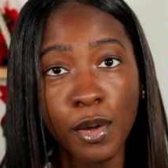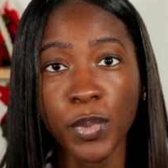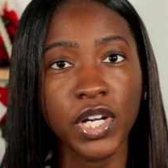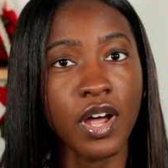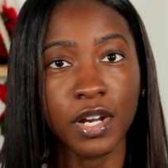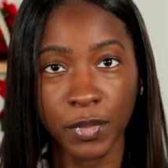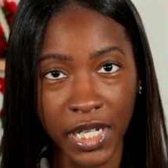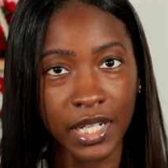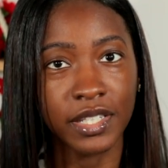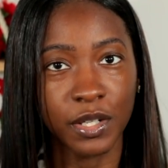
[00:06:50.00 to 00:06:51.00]
put it on
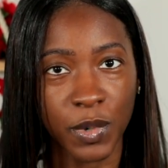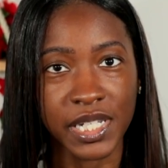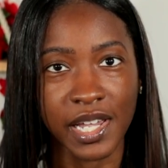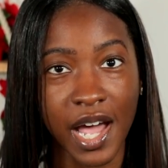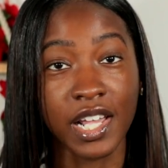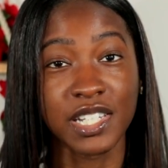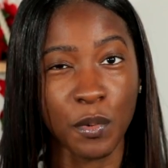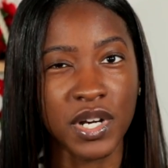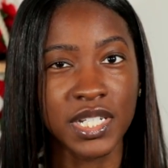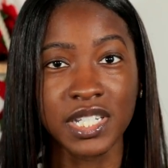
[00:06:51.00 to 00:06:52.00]
immediately once I got it because I
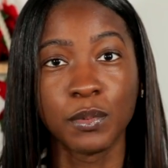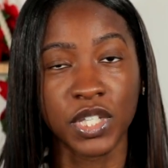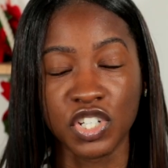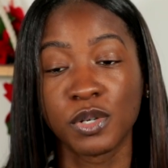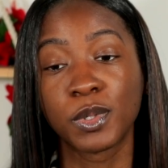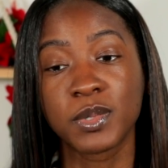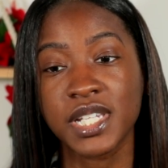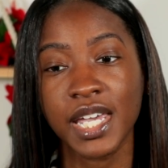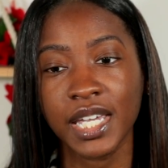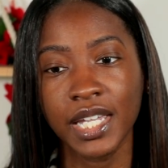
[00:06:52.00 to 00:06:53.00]
wanted to see what the shimmer was
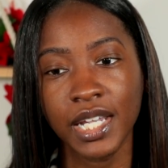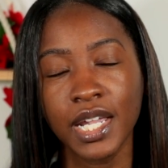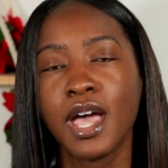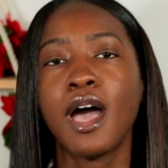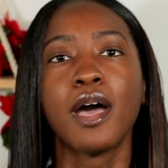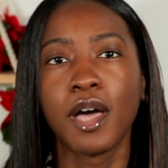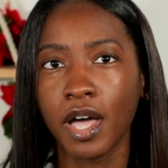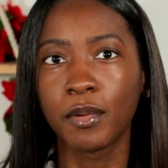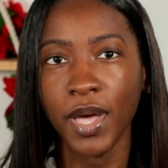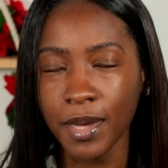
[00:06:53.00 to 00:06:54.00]
like in it.
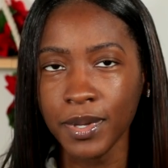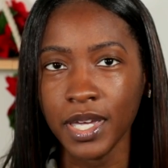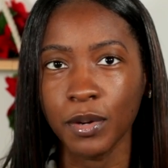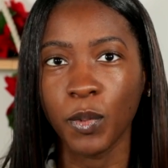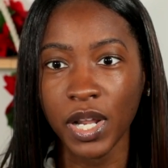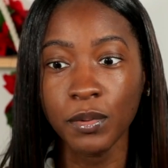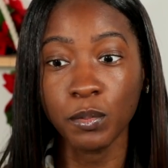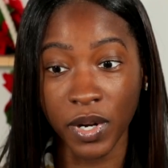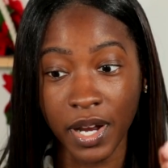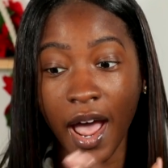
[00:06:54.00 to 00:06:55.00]
Baby, when it
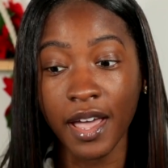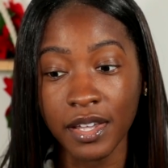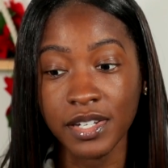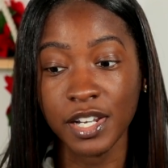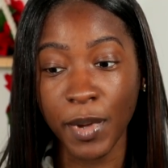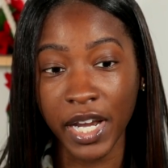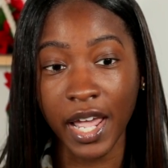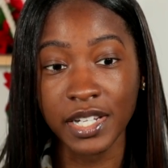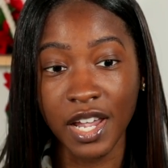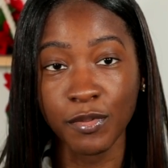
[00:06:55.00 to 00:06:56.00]
when I did my
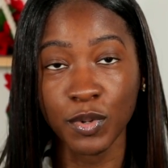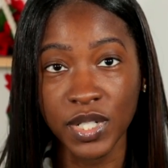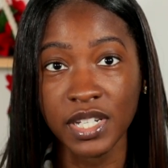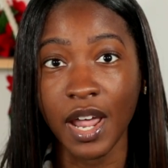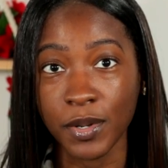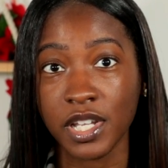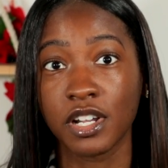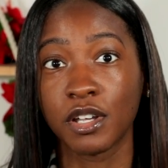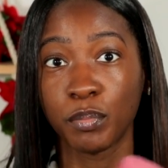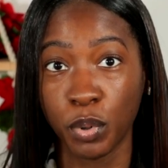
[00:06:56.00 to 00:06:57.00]
nighttime routine, I was
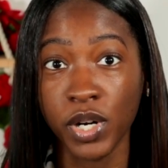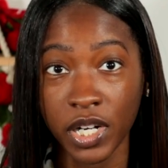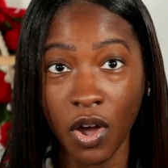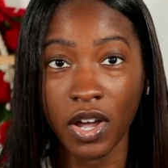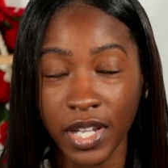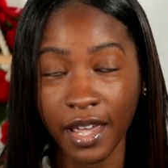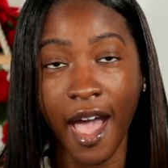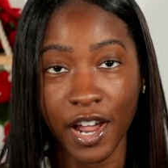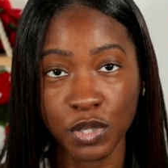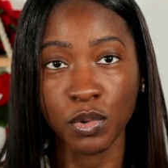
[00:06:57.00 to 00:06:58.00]
gonna put it on like
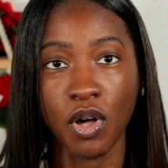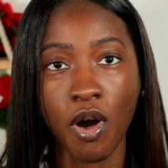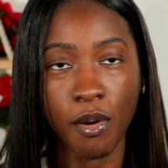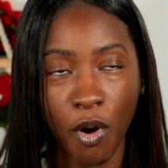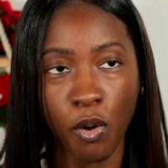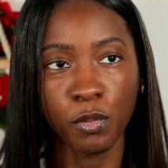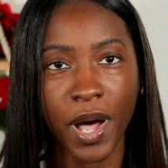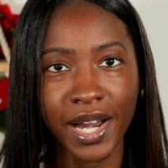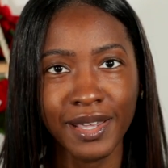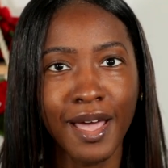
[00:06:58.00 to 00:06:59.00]
actual whole
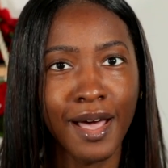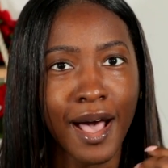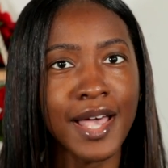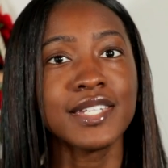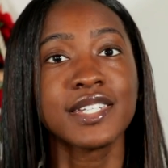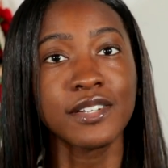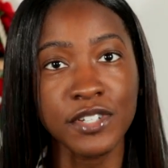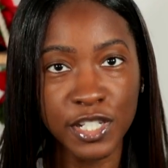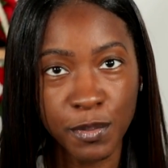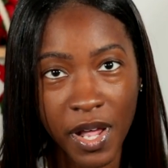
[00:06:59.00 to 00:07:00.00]
body. I still
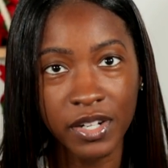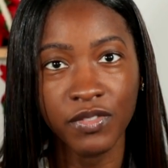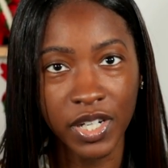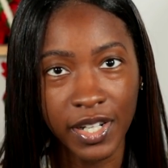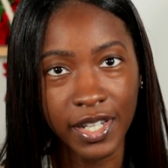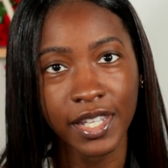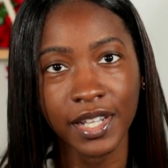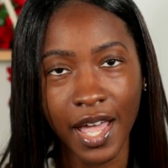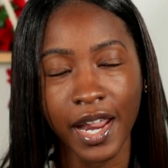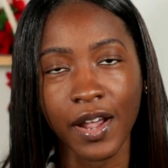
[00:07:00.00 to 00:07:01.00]
smelled vanilla
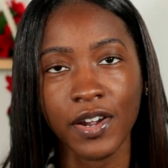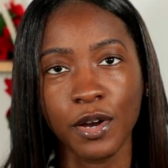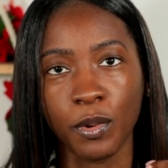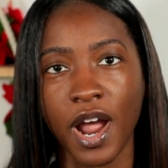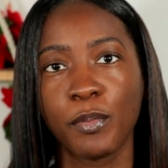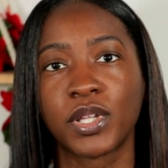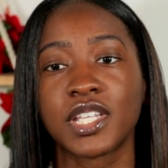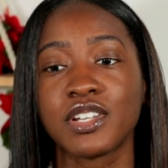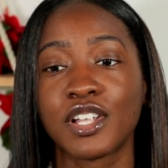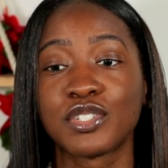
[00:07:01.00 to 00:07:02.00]
in that area where I put
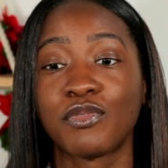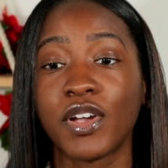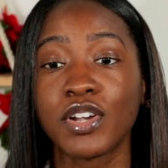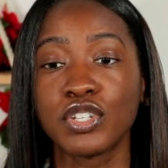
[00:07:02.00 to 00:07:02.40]
this on. So very